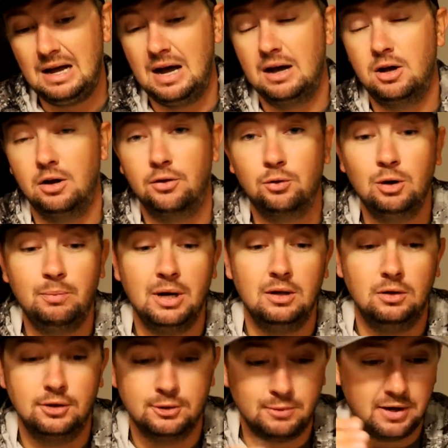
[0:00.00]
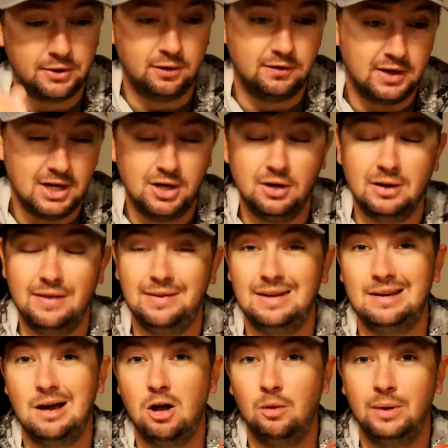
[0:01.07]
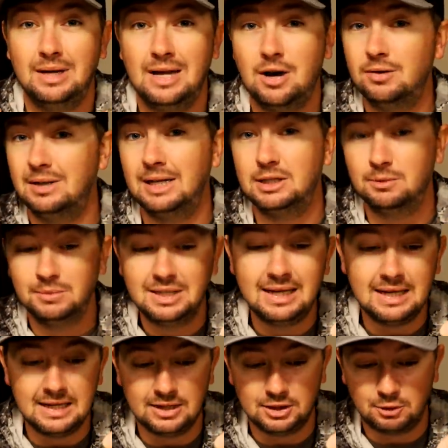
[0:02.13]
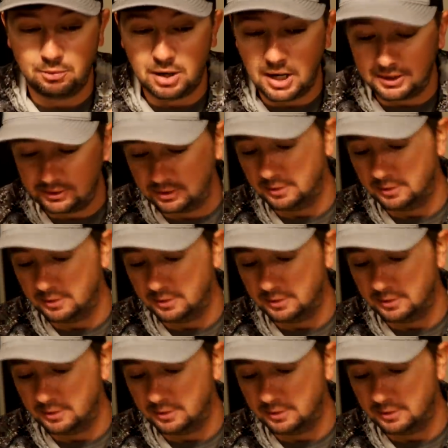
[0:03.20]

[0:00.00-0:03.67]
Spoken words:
I caught a 3-pound largemouth over here, and then all the way down to like some 10-inch spots.